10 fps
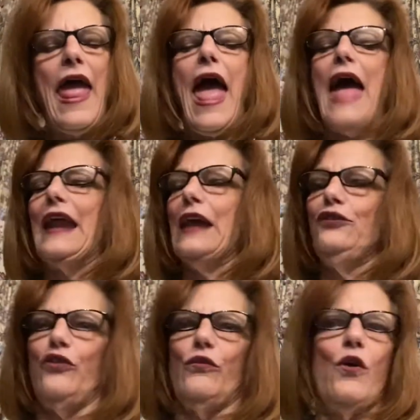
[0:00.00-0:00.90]
and I
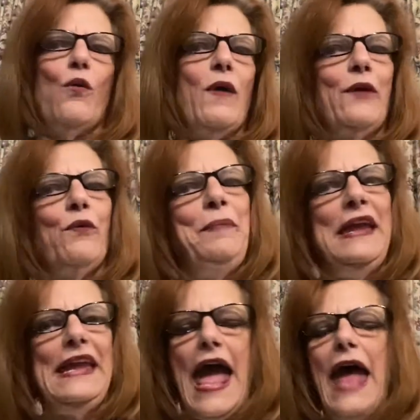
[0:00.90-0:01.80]
don't know what it will be
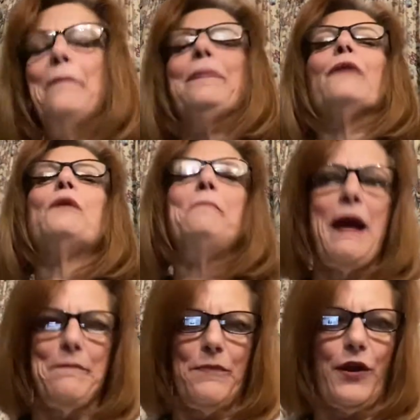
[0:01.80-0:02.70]
yet, but
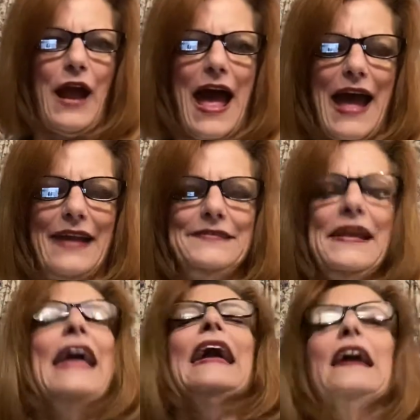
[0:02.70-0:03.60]
remember, guys,
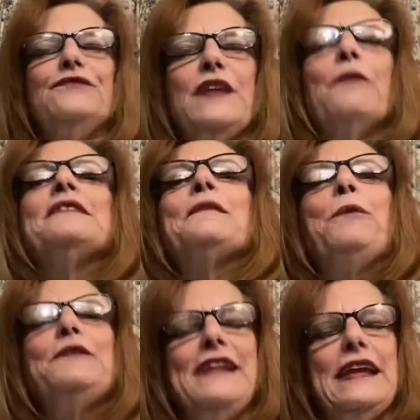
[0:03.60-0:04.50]
if there is a
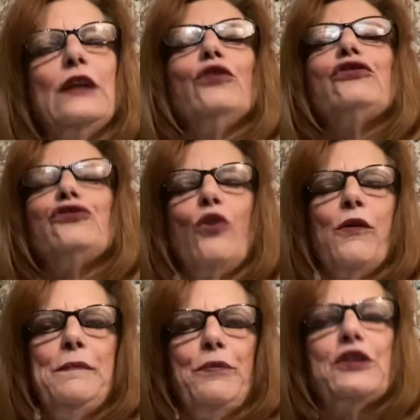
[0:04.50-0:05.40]
particular
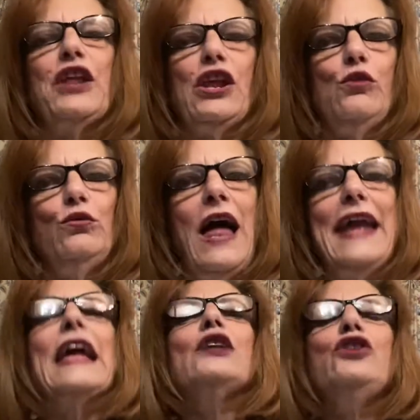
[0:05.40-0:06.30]
storybook that you
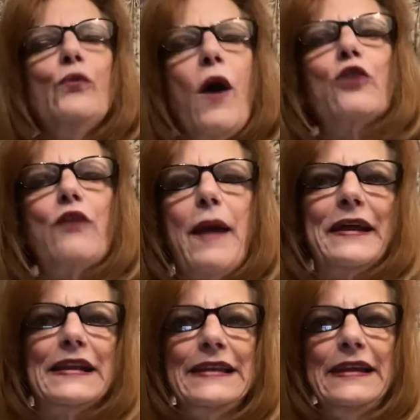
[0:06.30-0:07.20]
like and you want Grandma
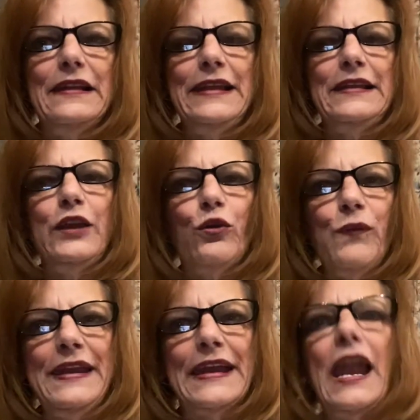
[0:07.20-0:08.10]
Lili to
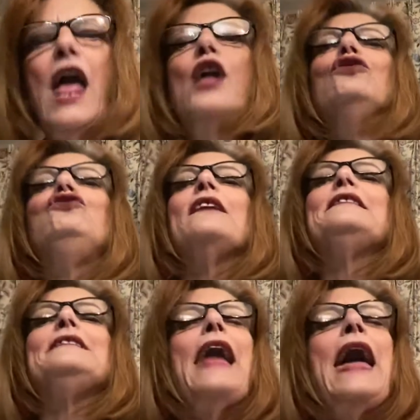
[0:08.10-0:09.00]
read it,
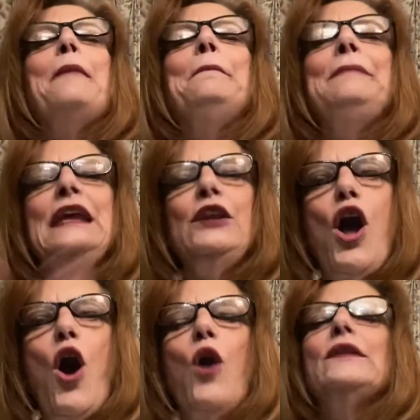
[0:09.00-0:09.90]
just let me
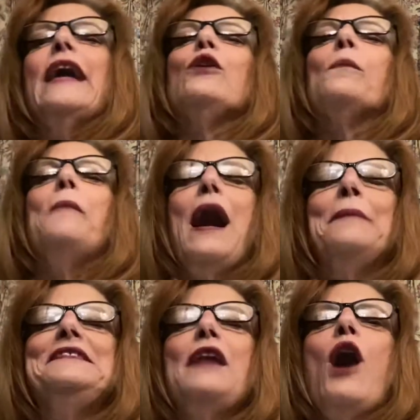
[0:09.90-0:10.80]
know, let your
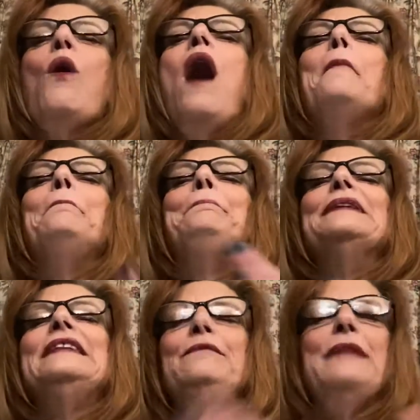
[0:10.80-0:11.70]
moms know.
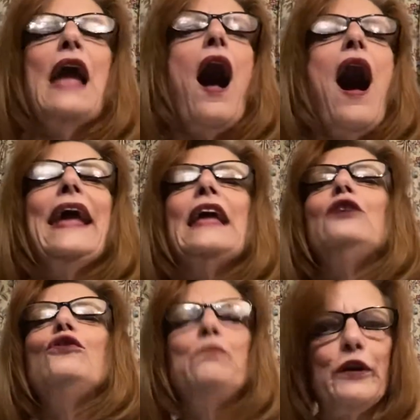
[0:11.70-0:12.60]
Believe me, I get
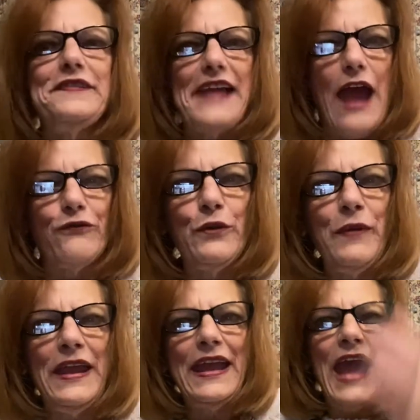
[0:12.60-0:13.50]
new books every
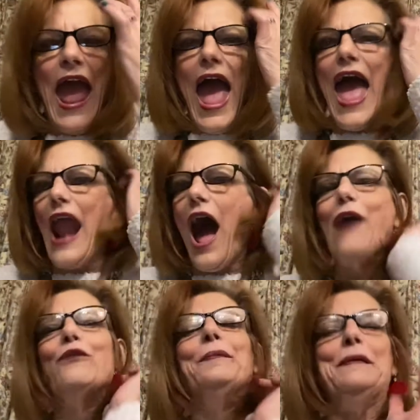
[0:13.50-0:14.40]
week, and I
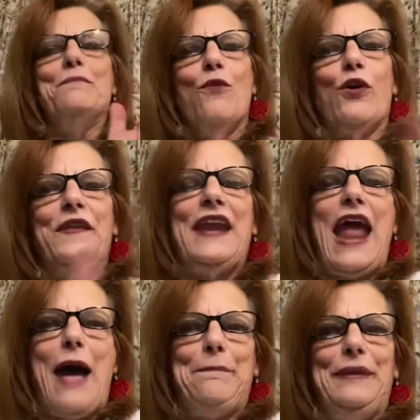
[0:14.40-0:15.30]
will be more than
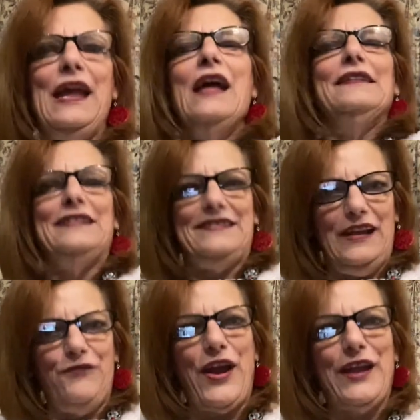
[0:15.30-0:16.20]
happy to see
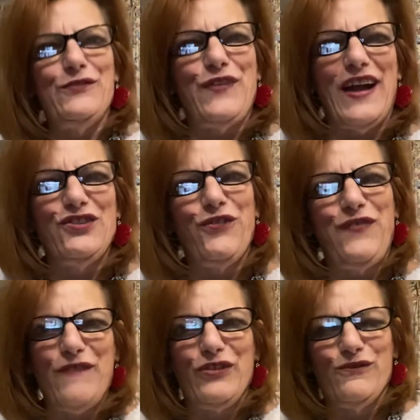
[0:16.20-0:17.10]
if I can find your
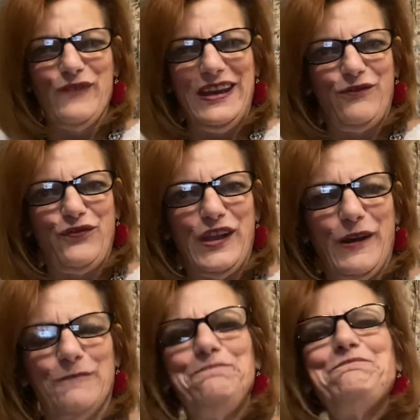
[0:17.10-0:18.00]
favorite and read it for
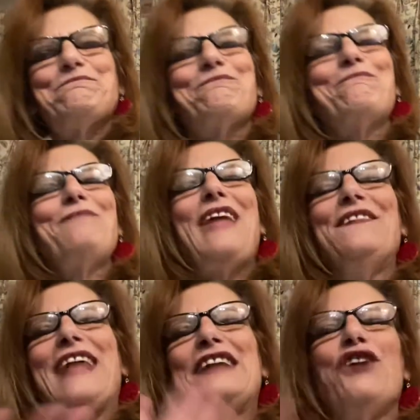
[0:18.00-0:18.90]
you.
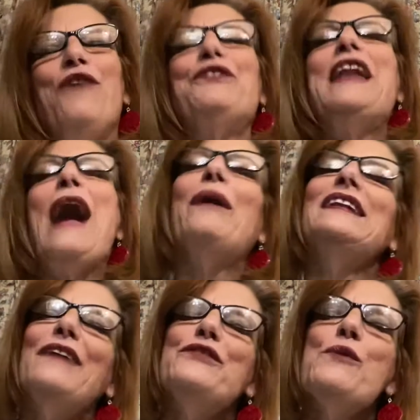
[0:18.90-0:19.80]
That's all for now. I
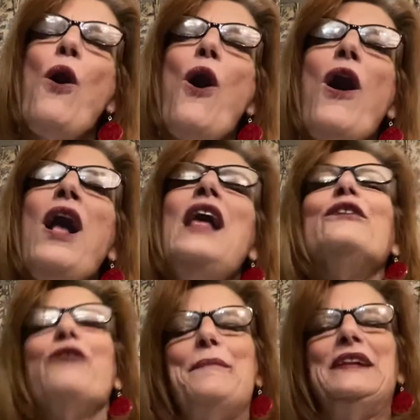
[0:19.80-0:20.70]
love you all.
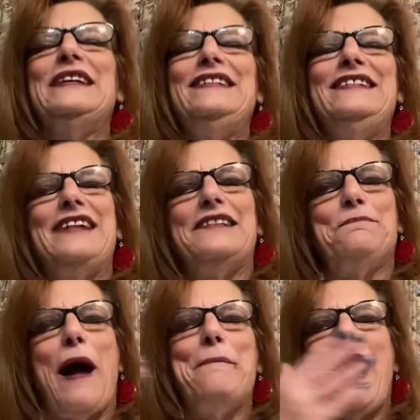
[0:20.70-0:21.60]
Grandma Lili says
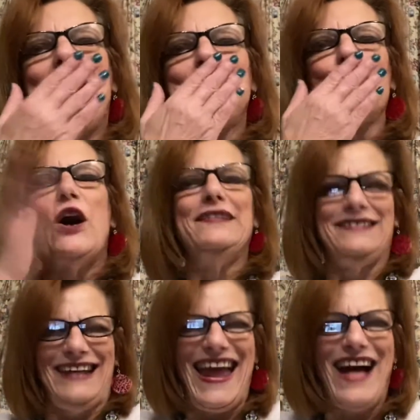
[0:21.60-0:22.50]
bye bye.
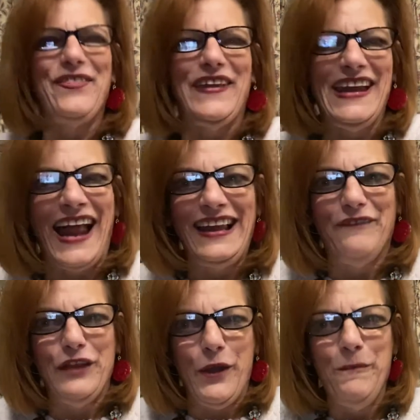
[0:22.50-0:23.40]
Stay healthy, and I
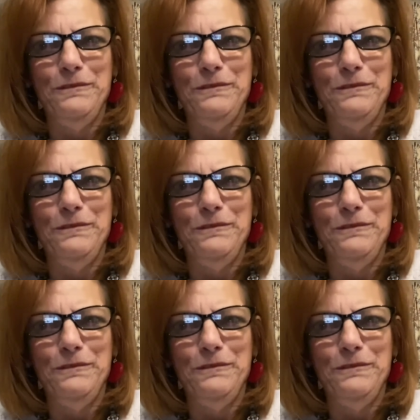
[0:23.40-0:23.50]
love you.